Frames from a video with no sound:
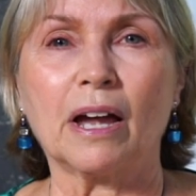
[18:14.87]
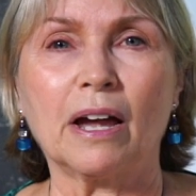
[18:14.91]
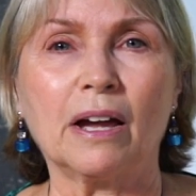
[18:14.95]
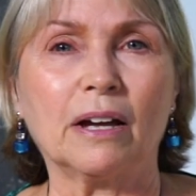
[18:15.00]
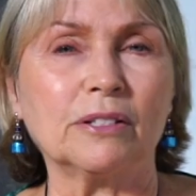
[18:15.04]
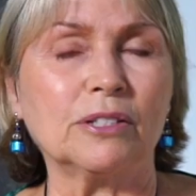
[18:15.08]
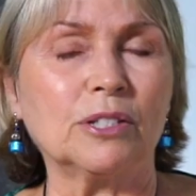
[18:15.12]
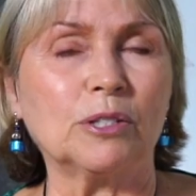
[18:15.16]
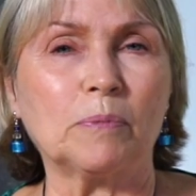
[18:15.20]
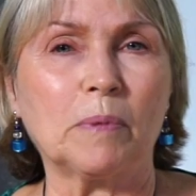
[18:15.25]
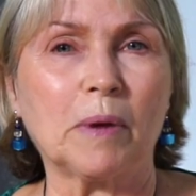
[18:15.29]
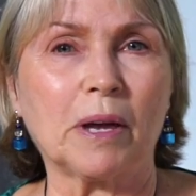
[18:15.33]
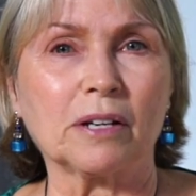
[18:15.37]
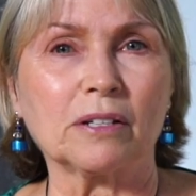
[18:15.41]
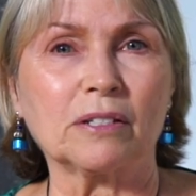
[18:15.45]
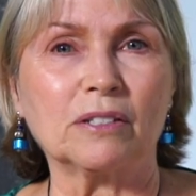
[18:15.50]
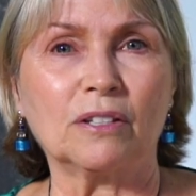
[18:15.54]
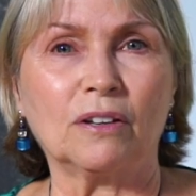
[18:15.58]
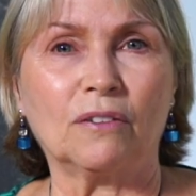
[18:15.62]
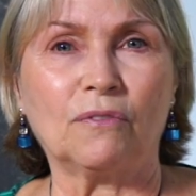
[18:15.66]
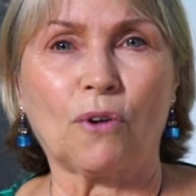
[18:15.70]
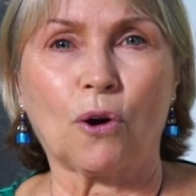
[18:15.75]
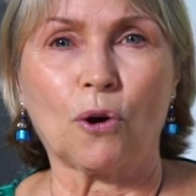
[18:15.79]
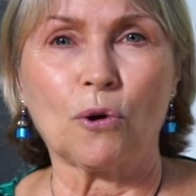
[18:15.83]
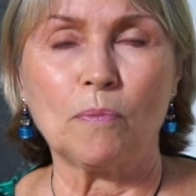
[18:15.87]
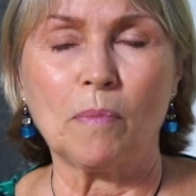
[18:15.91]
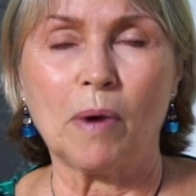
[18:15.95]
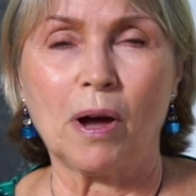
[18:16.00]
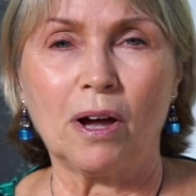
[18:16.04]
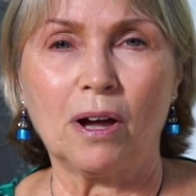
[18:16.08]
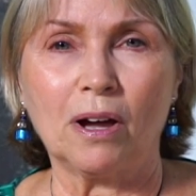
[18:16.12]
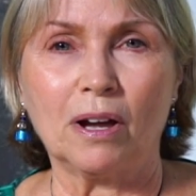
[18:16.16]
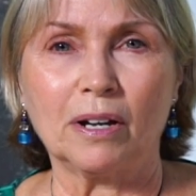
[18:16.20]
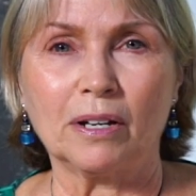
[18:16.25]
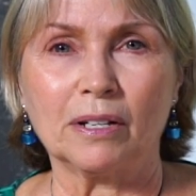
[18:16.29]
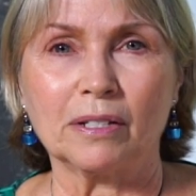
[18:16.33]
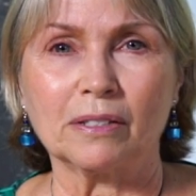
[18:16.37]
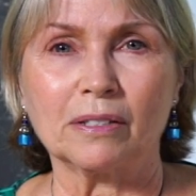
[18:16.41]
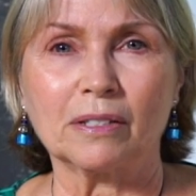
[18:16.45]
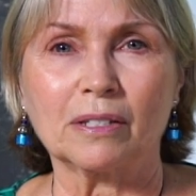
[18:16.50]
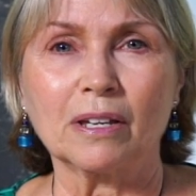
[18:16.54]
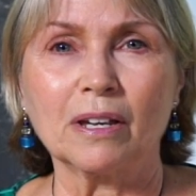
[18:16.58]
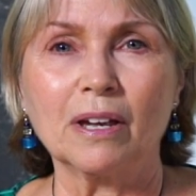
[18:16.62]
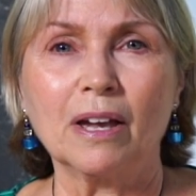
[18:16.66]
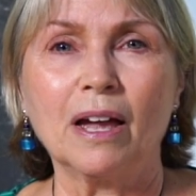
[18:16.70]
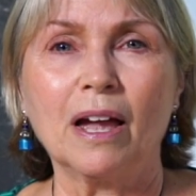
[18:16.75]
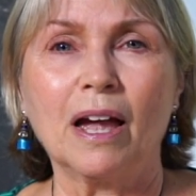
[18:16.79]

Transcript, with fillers: aspects of our minds.